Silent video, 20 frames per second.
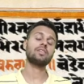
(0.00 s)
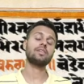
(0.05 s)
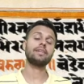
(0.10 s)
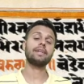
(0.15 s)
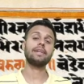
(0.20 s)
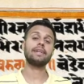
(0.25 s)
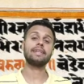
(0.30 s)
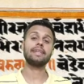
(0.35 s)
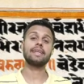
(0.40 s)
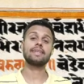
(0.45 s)

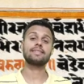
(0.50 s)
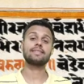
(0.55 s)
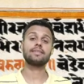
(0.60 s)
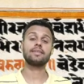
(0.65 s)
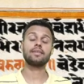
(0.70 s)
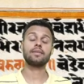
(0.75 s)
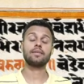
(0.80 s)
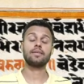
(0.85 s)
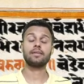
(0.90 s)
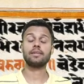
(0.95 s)
Moreover,
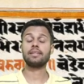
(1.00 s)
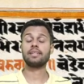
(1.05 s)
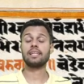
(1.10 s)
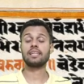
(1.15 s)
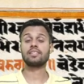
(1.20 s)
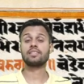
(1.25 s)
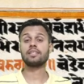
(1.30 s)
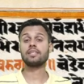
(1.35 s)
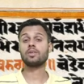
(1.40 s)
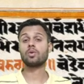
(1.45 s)
the
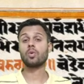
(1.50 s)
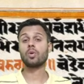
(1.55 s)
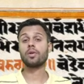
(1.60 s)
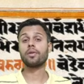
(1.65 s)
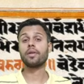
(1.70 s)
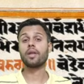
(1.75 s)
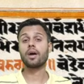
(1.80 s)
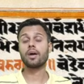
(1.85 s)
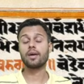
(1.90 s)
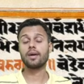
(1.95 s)
Puranas
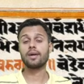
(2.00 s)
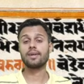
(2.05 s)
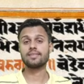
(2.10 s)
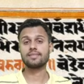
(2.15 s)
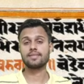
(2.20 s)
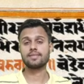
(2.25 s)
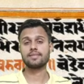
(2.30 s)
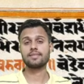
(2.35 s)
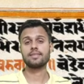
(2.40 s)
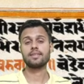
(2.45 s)
also
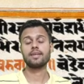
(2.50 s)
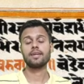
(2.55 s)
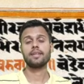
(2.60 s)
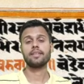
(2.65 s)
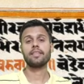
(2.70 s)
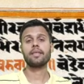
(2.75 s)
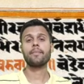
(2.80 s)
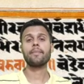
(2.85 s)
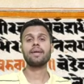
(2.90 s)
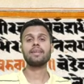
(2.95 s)
mentioned a
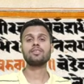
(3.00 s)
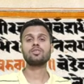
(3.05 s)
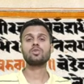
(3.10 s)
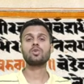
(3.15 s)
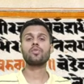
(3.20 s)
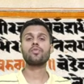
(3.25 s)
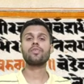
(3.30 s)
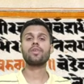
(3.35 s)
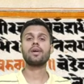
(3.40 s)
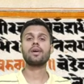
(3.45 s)

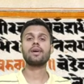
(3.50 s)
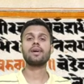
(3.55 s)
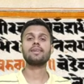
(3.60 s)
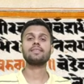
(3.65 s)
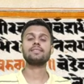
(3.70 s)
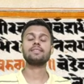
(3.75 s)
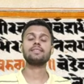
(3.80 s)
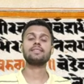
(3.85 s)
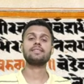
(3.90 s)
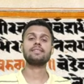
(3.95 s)
dynasty
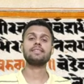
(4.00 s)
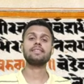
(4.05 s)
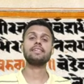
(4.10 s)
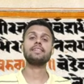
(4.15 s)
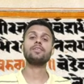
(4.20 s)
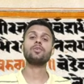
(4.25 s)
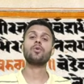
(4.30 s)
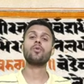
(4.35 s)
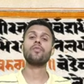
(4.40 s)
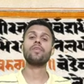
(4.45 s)
called
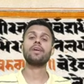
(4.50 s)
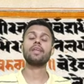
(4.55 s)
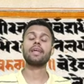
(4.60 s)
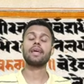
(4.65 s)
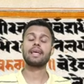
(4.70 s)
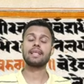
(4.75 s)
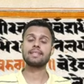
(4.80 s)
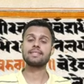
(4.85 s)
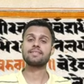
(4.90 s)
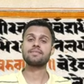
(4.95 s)
Nagas.
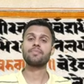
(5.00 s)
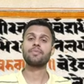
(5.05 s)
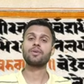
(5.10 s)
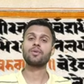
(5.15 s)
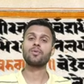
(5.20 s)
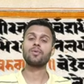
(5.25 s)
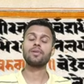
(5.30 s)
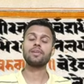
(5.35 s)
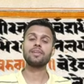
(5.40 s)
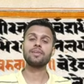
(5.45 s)
The
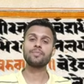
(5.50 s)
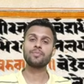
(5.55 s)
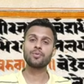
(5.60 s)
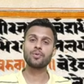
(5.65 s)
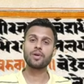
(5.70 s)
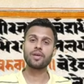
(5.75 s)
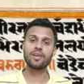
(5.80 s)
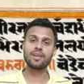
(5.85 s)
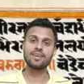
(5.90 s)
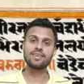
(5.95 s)
mention of
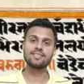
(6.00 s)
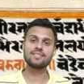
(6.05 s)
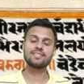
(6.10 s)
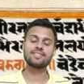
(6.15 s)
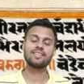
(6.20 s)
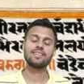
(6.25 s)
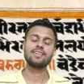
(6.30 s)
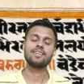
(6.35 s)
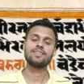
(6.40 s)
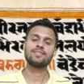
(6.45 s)
Nagas is
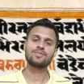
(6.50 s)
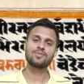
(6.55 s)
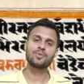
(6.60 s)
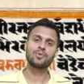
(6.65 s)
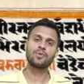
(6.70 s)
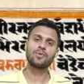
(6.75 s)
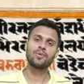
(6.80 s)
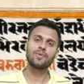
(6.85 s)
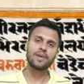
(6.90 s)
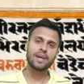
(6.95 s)
seen
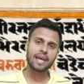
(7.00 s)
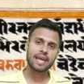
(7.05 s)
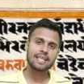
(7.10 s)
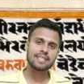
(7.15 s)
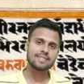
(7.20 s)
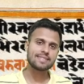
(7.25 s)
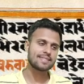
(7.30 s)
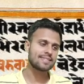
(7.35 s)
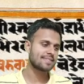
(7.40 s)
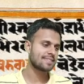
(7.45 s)
nowhere else
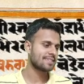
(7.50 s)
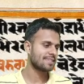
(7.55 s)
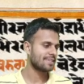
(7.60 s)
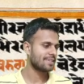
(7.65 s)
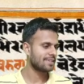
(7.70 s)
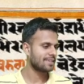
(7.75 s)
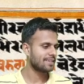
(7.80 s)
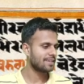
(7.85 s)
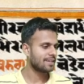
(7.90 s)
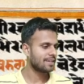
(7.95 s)
but only in
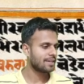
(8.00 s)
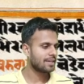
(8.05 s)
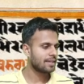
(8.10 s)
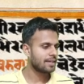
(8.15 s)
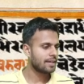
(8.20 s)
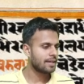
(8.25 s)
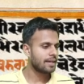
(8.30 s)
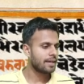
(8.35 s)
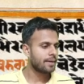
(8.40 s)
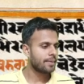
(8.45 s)

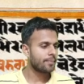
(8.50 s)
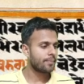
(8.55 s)
Puranas.